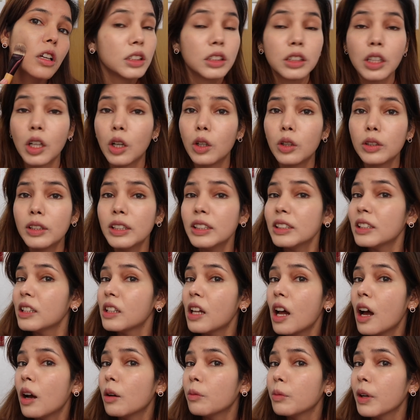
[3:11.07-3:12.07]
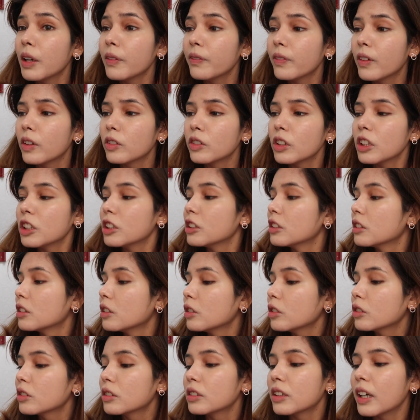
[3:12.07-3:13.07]
So this is how my foundation
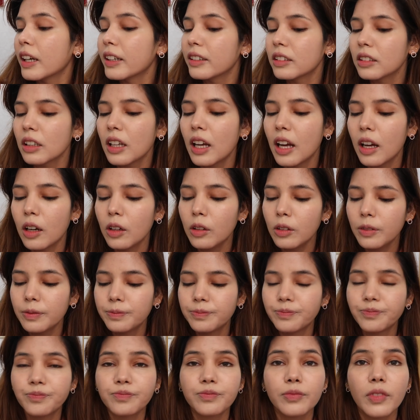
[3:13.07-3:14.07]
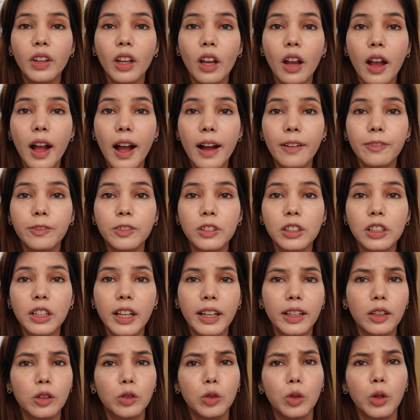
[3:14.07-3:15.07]
looks right now after
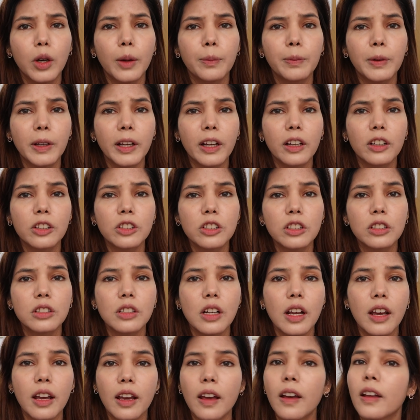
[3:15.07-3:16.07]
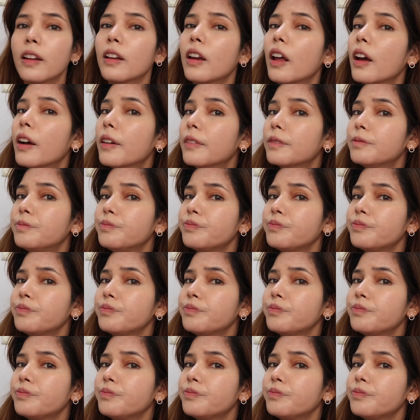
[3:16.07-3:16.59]
like 2 applications, and